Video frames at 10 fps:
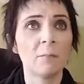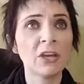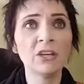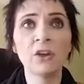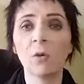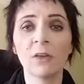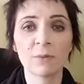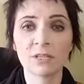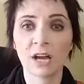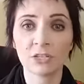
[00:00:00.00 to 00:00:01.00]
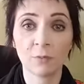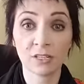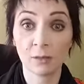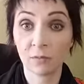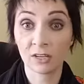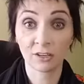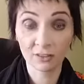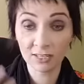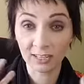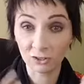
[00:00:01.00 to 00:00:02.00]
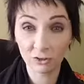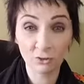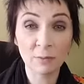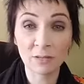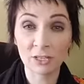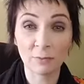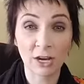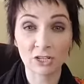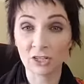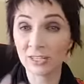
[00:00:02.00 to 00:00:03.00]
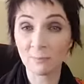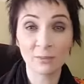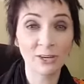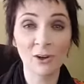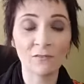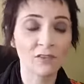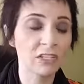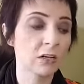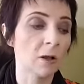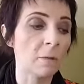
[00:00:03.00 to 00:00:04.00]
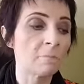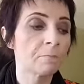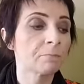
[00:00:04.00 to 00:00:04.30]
They know they've been touched by something extremely special, something non-physical.